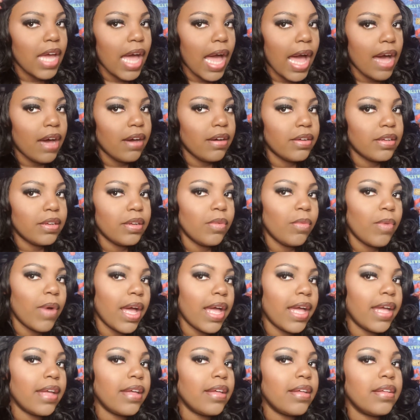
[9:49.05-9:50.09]
out of the
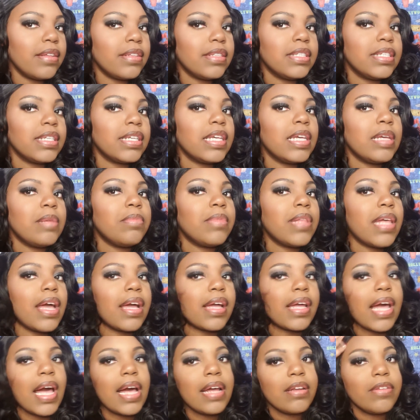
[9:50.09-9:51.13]
way, to keep
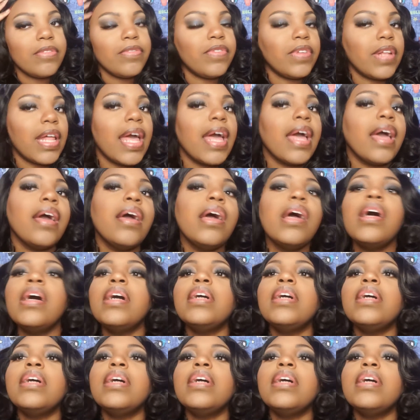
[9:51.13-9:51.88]
that kind of flat,